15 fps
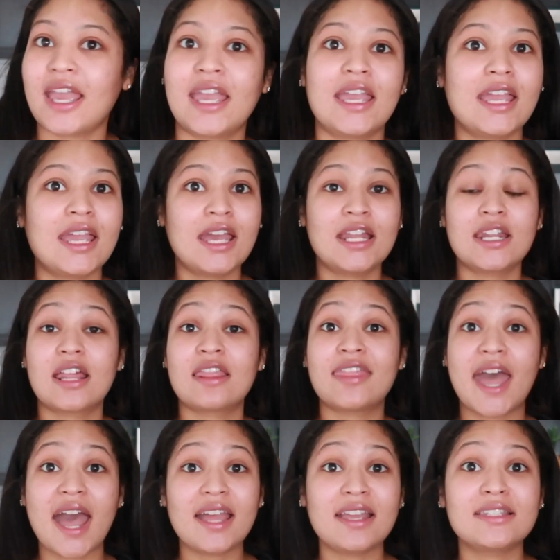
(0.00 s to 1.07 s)
and
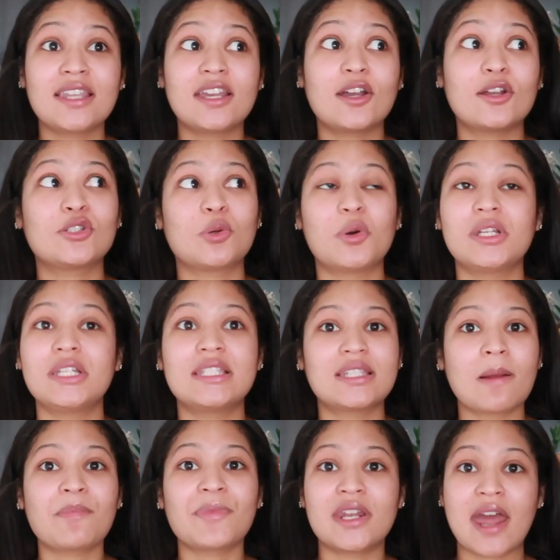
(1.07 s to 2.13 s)
that is like a 20
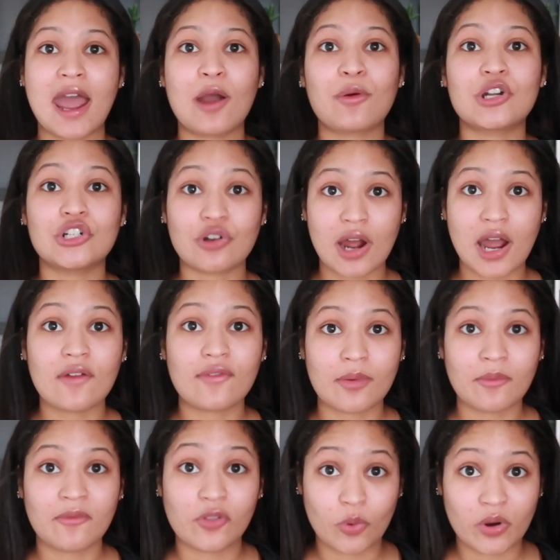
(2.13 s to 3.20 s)
something hour drive
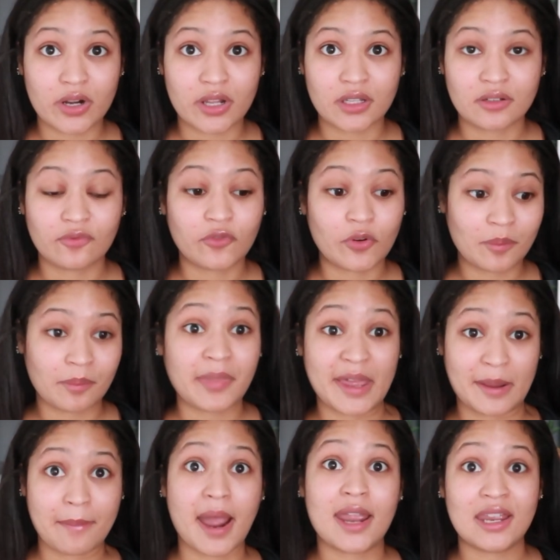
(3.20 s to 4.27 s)
from Florida, from
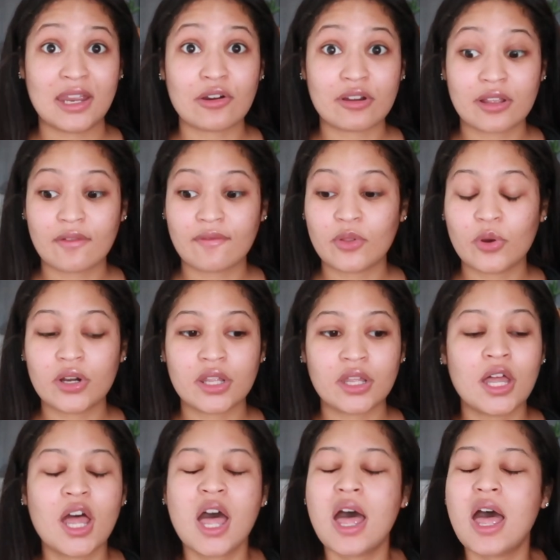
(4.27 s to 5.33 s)
like my area in
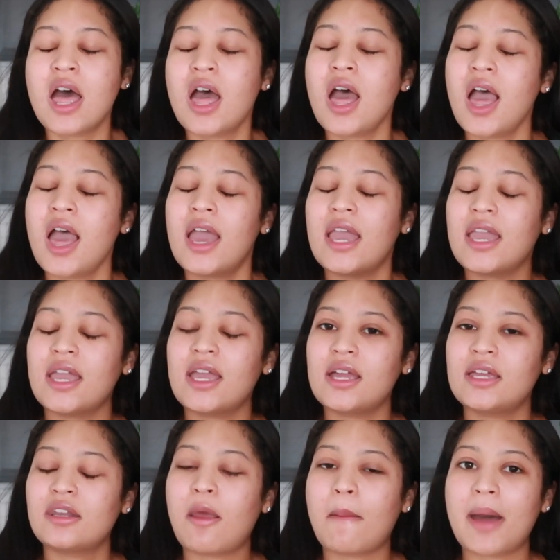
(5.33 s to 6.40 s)
Florida.
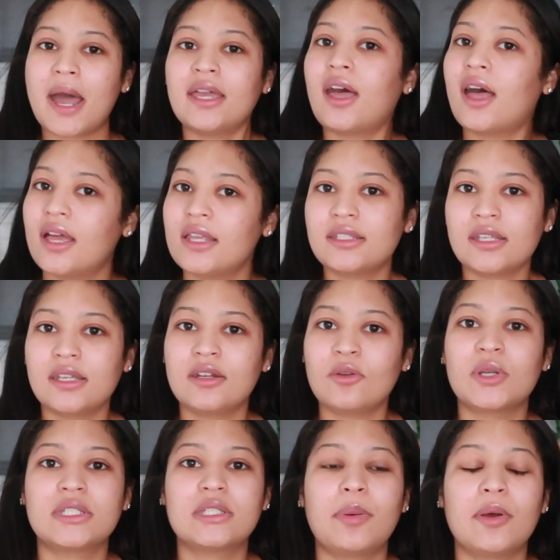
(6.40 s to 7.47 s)
And my cousin
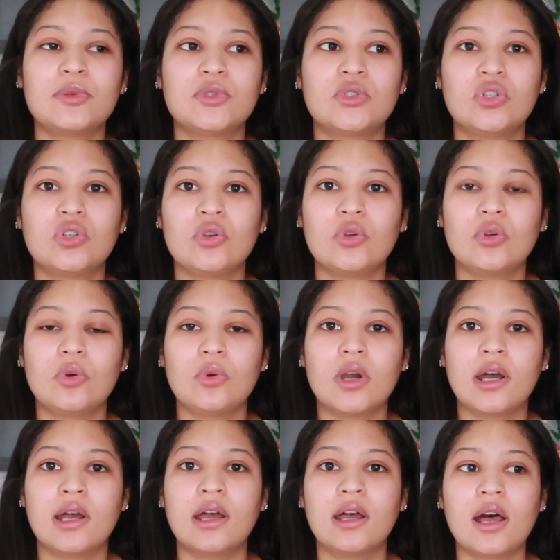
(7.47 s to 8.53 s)
was supposed to
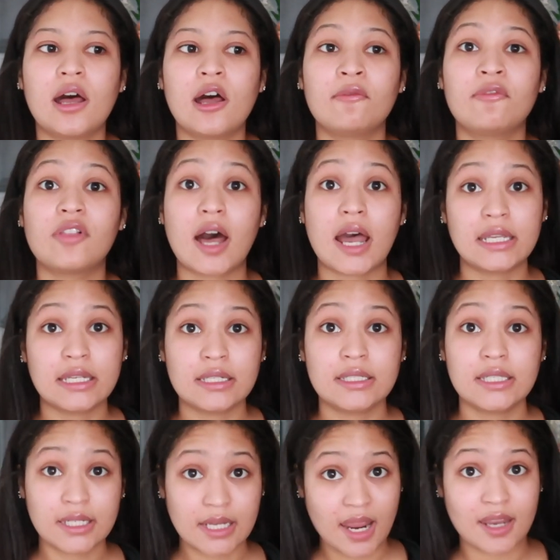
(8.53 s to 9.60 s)
um, fly in
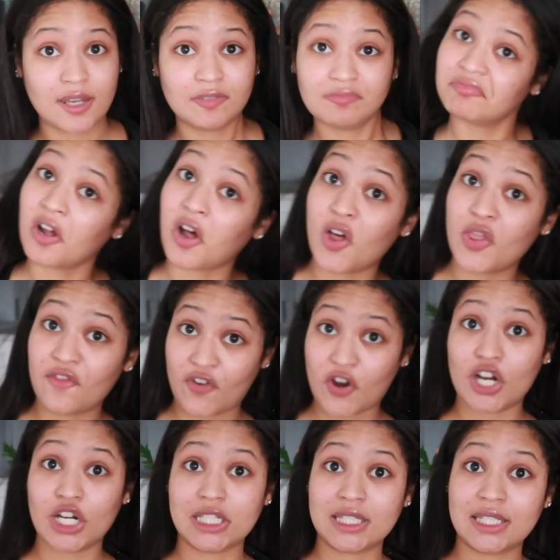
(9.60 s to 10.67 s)
today on the
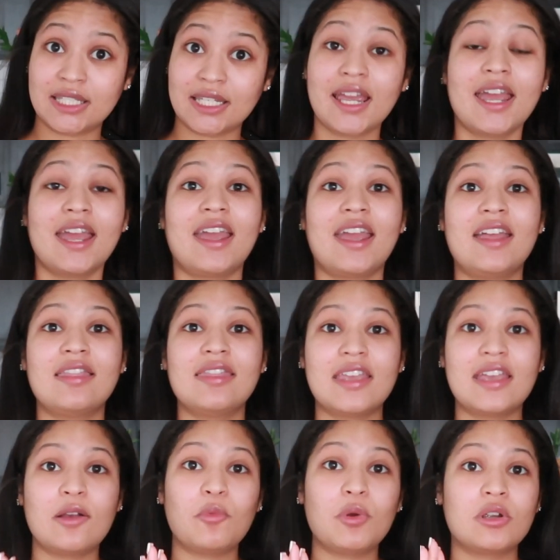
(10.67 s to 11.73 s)
1st and
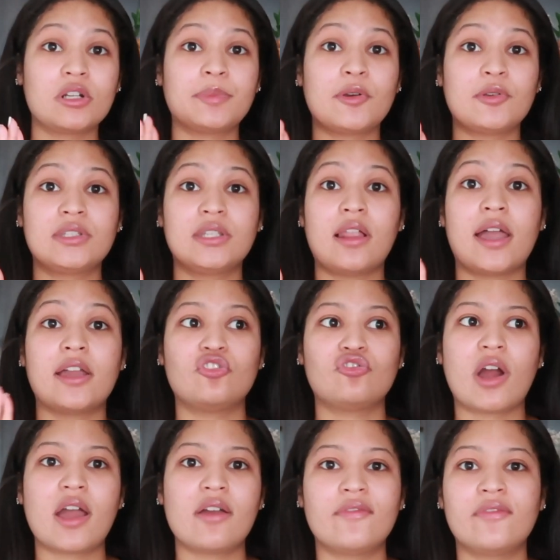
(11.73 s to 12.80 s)
then we were supposed to like
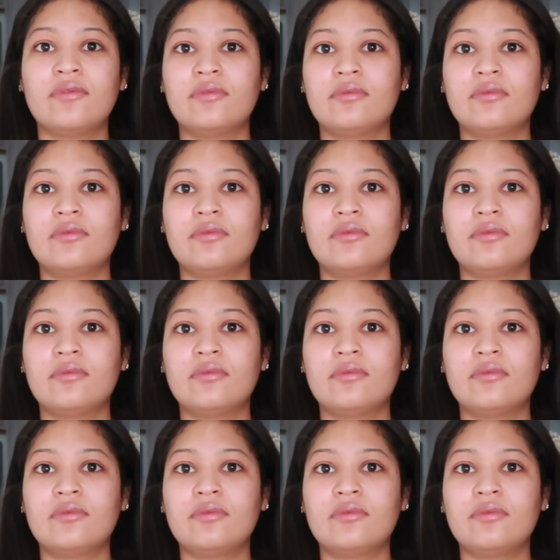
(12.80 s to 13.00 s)
drive